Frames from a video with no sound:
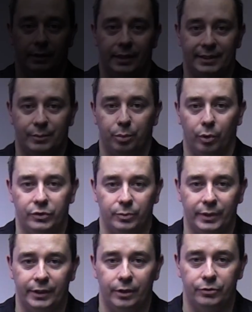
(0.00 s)
It's important
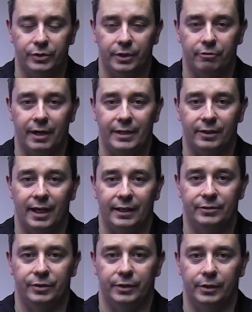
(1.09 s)
when you're using a grinder like
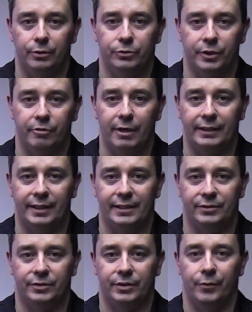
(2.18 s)
this that you use the correct
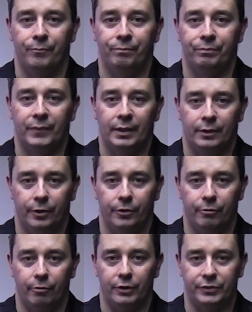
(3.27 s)
disc, and
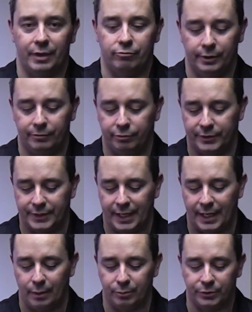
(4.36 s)
there are several different
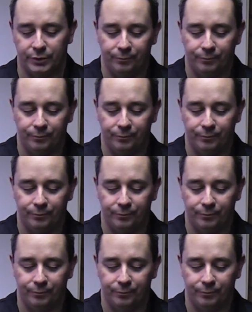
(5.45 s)
types.